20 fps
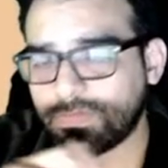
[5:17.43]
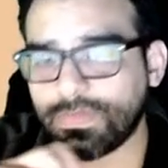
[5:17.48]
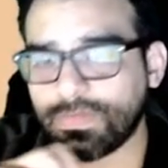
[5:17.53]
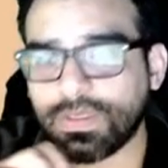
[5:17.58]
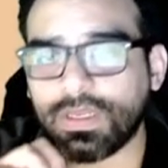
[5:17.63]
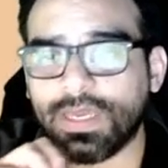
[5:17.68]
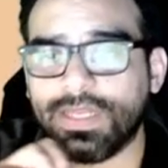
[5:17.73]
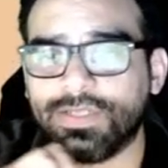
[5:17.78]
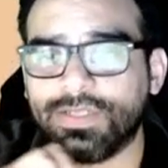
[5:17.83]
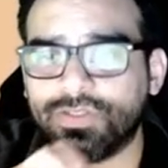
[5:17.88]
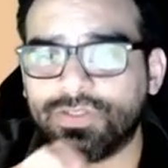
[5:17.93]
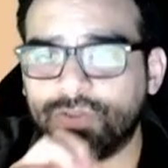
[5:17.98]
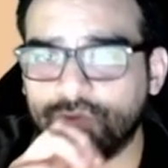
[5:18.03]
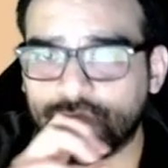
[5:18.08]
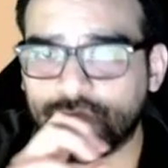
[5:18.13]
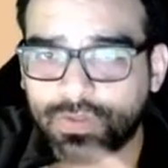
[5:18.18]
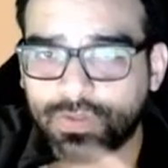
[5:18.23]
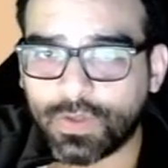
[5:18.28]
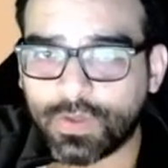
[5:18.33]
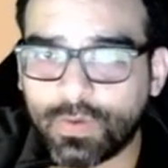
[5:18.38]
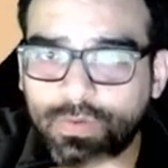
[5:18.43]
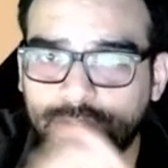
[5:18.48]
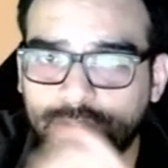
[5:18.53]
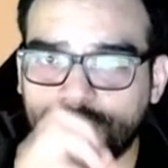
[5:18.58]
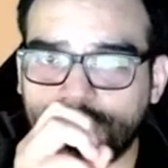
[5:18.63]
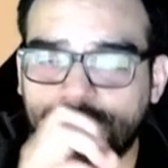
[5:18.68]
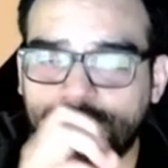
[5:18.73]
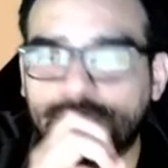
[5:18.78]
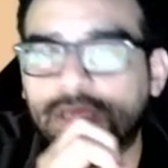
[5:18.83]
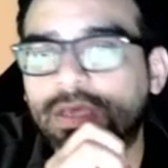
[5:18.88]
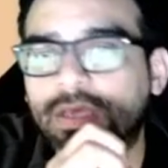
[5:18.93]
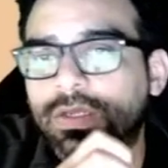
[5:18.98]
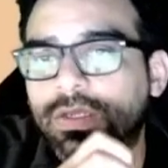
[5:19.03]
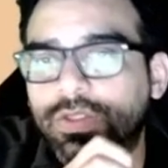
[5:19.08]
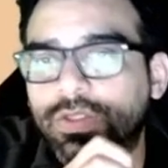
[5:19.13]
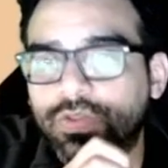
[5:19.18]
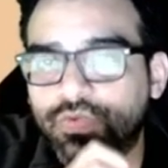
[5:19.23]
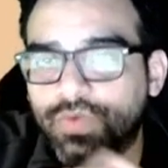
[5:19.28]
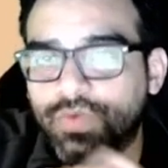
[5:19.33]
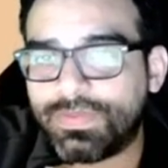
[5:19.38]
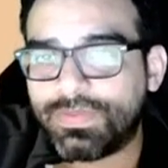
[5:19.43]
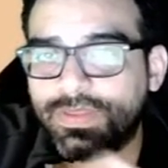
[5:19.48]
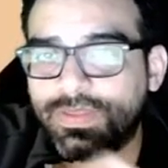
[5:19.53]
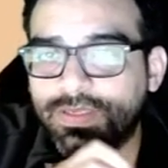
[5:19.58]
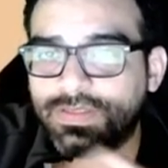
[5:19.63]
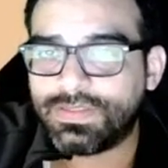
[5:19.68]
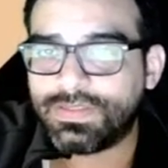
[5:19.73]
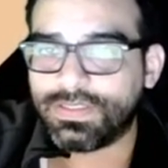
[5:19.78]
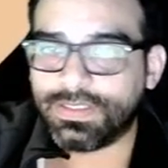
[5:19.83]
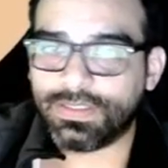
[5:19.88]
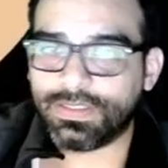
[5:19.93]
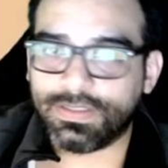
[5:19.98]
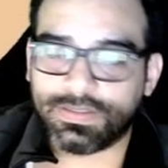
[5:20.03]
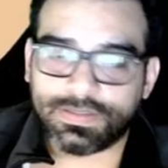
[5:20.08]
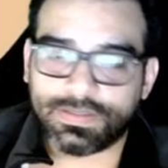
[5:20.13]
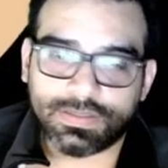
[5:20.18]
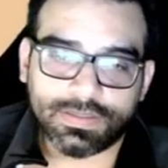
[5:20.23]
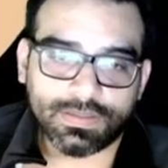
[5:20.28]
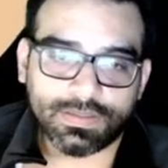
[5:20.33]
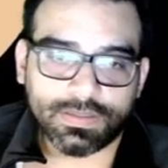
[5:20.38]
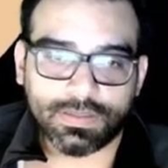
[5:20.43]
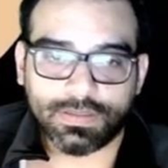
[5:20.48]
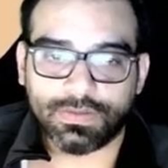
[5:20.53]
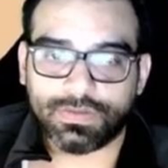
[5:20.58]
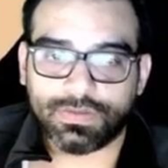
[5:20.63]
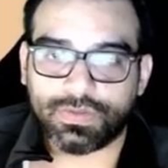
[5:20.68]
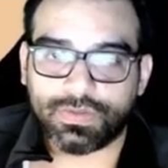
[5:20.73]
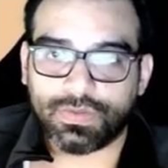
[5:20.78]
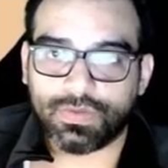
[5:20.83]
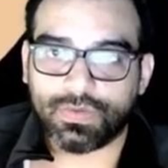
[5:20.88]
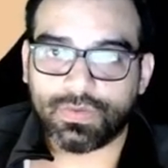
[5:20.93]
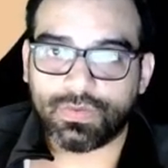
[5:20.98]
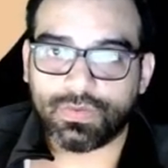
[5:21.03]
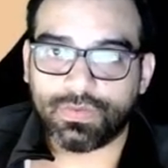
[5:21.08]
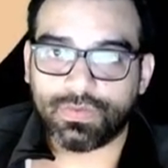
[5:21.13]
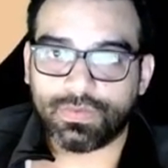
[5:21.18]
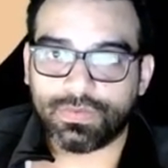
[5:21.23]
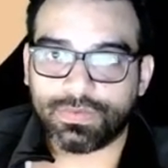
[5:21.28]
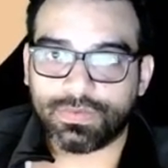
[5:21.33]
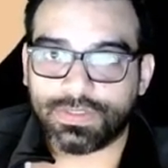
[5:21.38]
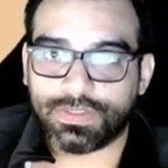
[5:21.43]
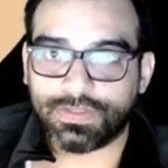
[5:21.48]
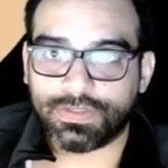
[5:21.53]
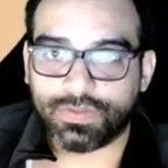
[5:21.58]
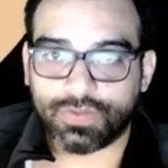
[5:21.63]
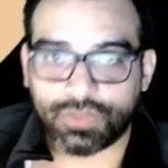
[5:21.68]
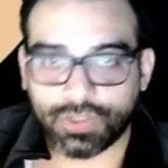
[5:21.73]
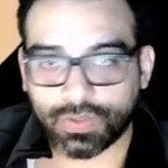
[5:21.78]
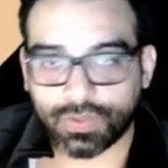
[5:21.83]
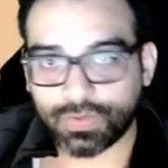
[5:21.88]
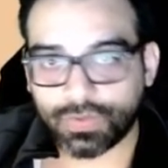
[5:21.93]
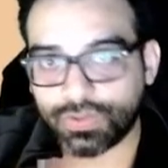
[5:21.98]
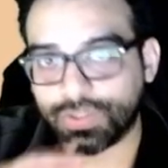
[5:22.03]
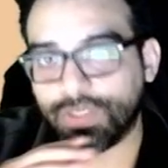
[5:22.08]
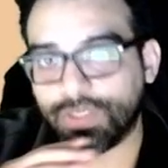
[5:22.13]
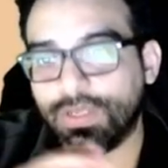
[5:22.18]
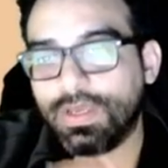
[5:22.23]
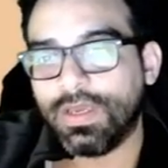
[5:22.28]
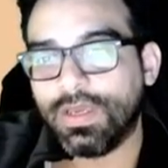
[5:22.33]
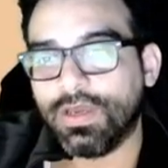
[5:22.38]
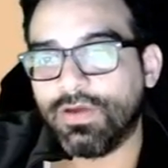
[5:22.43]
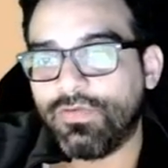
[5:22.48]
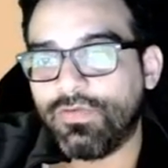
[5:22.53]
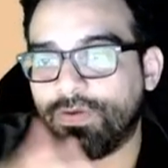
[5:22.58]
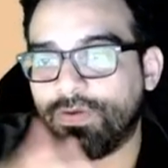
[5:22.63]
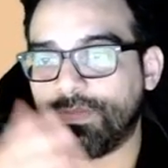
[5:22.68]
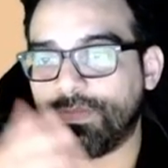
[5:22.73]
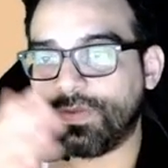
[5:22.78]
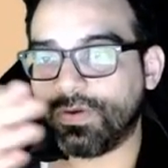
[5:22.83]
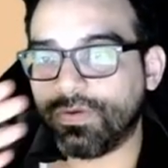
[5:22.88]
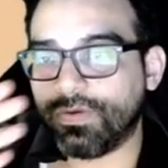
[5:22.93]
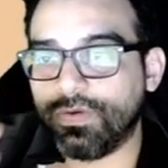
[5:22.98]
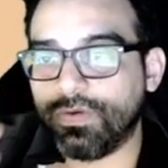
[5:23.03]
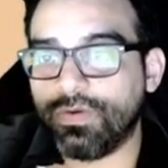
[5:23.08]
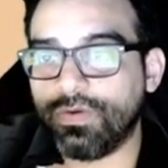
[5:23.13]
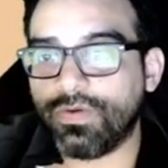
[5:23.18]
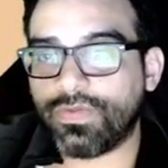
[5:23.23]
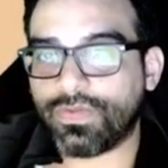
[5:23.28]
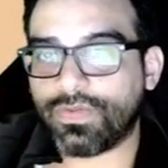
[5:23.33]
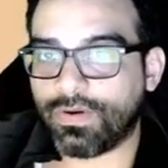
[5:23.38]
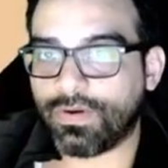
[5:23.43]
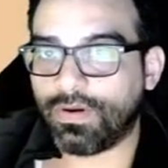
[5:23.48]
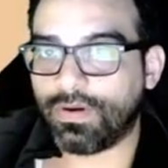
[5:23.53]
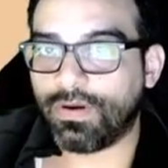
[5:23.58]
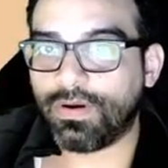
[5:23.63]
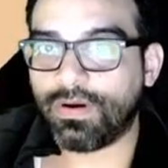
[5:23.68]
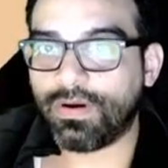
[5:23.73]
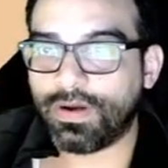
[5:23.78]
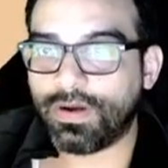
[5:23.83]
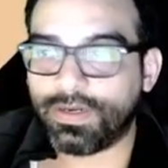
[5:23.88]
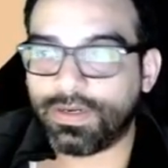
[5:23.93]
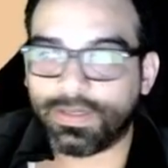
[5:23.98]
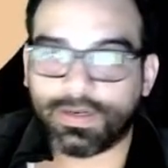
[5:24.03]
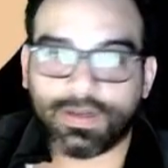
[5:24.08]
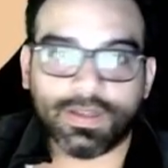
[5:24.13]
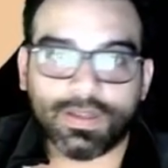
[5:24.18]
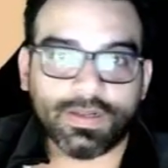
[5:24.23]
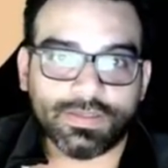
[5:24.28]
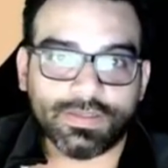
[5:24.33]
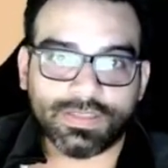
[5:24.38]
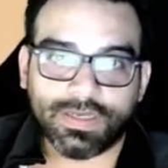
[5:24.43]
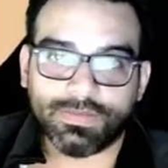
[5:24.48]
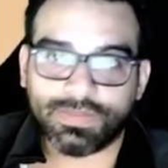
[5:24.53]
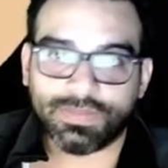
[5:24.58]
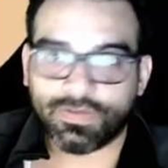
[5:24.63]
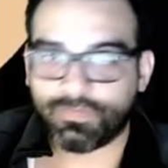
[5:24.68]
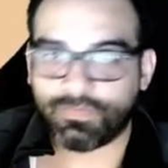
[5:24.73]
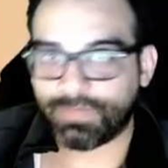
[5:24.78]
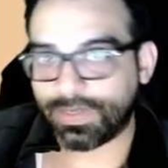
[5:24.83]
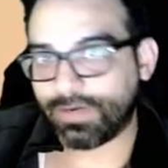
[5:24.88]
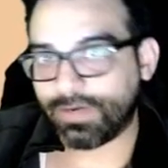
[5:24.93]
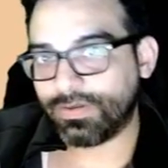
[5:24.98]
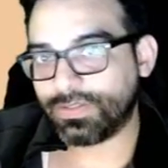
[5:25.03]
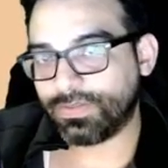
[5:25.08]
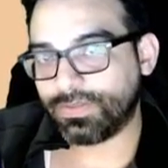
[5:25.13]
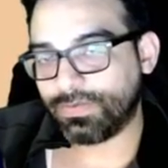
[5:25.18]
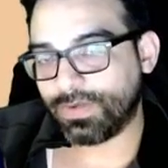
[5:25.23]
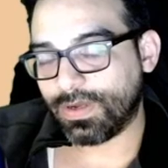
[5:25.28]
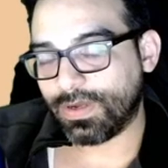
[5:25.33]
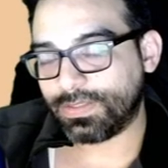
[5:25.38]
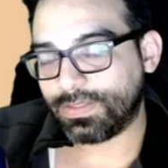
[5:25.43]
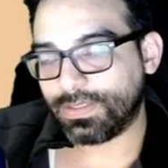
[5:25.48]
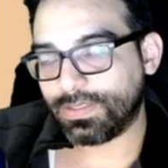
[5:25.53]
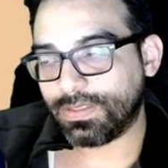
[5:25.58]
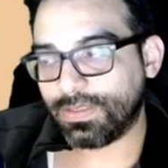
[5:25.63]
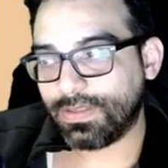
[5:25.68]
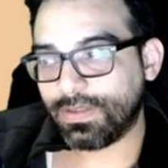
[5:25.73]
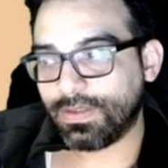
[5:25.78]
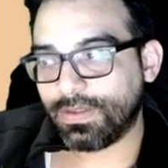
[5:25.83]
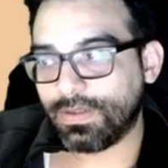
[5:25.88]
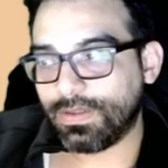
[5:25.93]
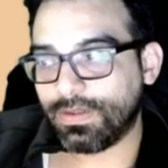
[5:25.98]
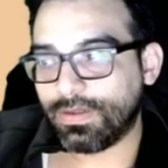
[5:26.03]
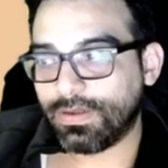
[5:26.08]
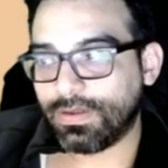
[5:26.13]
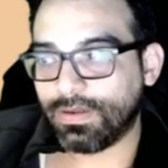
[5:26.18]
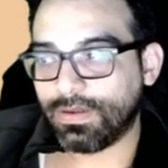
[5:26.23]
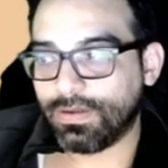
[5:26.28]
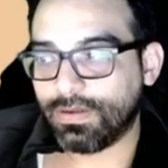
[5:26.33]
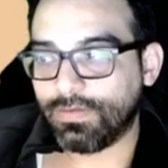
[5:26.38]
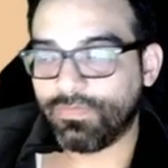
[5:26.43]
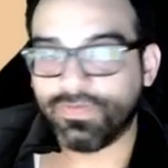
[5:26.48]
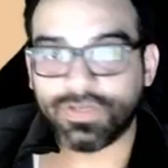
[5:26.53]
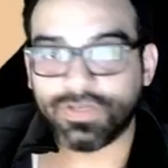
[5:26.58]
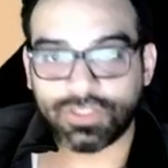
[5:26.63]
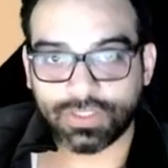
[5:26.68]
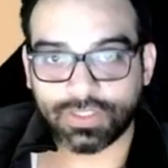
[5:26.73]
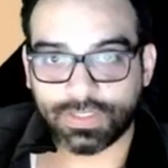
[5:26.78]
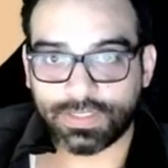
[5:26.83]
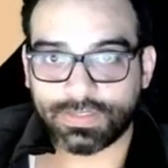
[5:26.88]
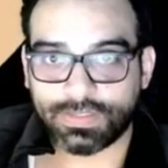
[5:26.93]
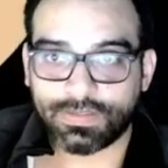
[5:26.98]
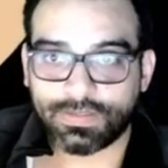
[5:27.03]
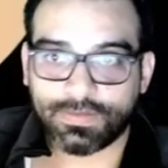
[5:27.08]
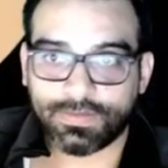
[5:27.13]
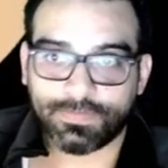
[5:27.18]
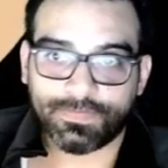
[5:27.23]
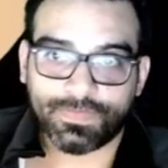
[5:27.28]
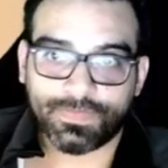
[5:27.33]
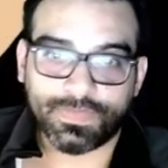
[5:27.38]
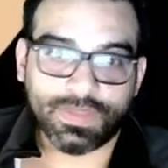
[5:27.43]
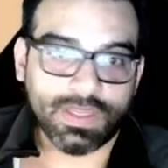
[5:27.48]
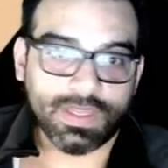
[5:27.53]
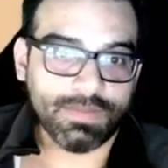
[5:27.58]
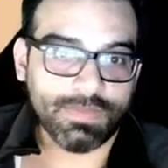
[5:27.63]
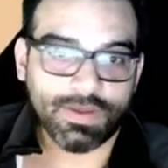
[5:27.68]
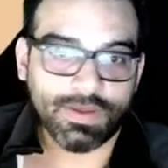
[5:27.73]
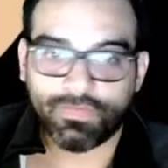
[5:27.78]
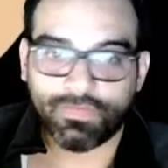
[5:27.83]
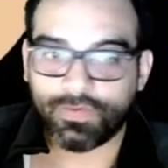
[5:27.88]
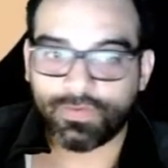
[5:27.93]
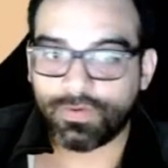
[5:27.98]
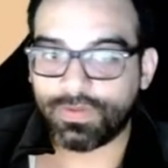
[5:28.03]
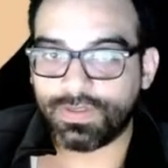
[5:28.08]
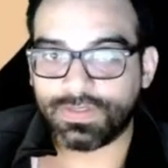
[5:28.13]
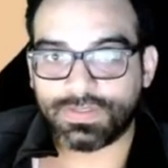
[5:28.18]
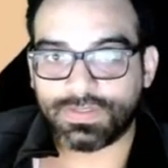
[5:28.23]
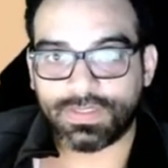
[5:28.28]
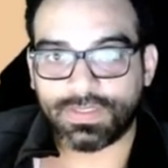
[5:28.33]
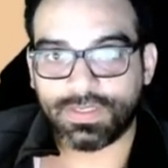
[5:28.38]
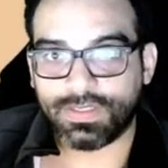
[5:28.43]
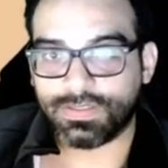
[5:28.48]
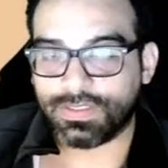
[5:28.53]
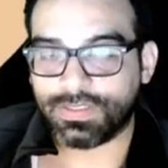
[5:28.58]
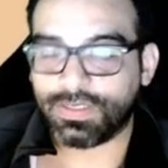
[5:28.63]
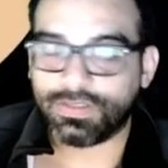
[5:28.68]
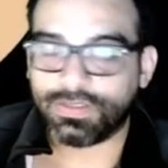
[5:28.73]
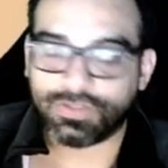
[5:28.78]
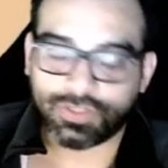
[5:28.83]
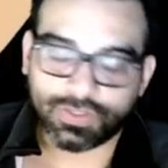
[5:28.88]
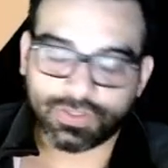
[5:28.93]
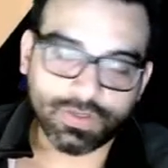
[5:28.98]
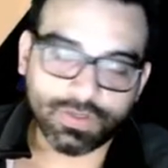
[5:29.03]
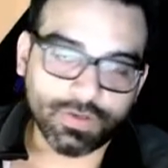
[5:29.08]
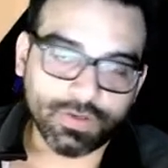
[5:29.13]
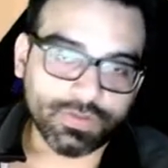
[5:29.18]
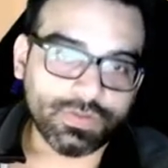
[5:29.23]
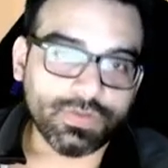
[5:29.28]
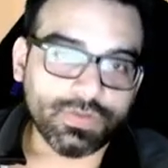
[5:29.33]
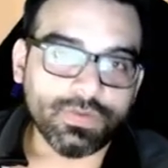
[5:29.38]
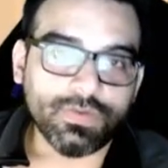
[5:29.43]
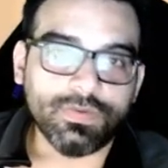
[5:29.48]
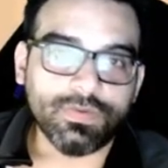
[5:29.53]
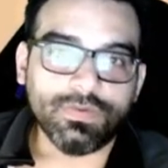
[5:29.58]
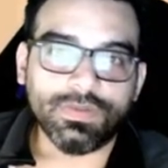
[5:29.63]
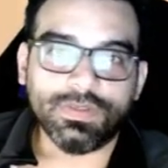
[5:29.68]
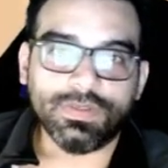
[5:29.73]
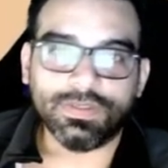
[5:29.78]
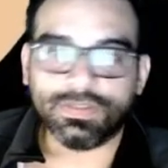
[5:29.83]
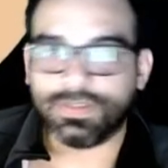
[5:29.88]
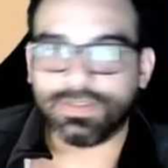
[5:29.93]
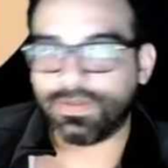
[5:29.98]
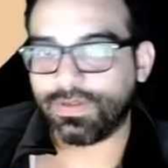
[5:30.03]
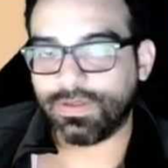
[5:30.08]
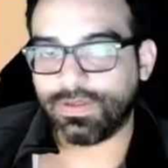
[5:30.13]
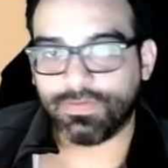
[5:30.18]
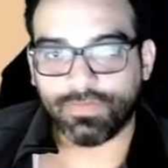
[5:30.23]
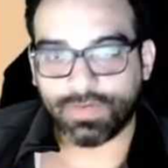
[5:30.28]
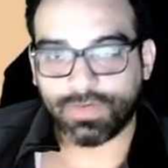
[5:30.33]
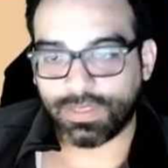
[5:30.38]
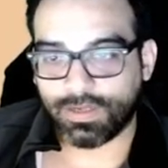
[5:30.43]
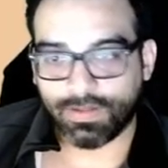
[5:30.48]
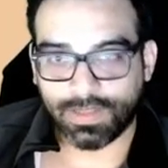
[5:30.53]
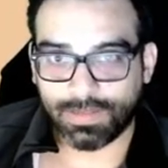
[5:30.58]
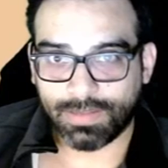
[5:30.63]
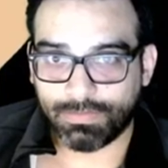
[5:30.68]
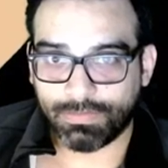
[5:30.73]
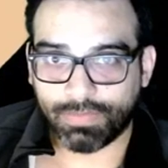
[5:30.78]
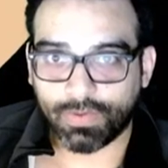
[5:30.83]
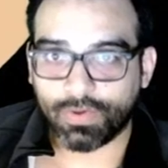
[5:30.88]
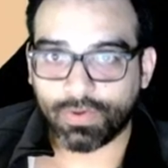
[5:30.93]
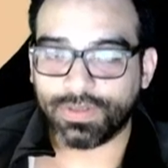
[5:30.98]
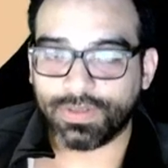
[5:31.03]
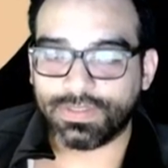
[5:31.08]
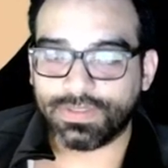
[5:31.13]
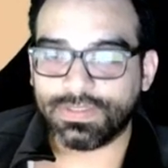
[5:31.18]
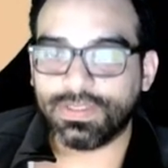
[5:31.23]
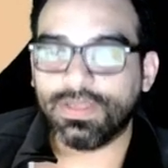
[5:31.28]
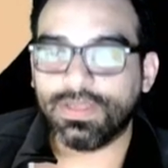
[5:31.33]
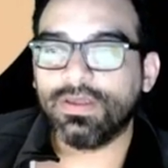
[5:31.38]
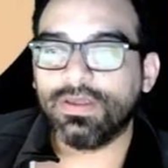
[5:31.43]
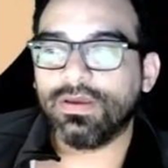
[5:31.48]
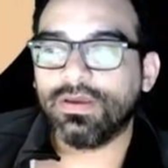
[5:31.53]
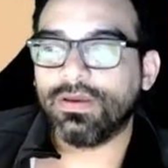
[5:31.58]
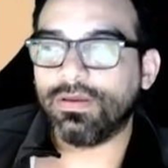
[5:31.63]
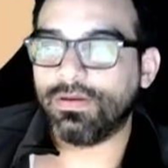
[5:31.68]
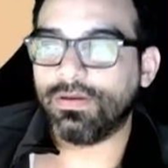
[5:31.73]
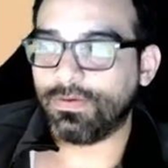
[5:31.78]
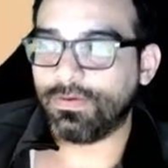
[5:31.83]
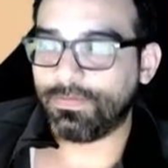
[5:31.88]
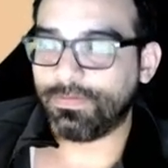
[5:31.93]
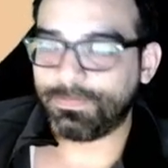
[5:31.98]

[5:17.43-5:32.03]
and it's to slowly drip these things into children from their youth on. And a lot of times, if parents are not vigilant, they may view these things as just a cartoon. It's nothing really all that important, you know.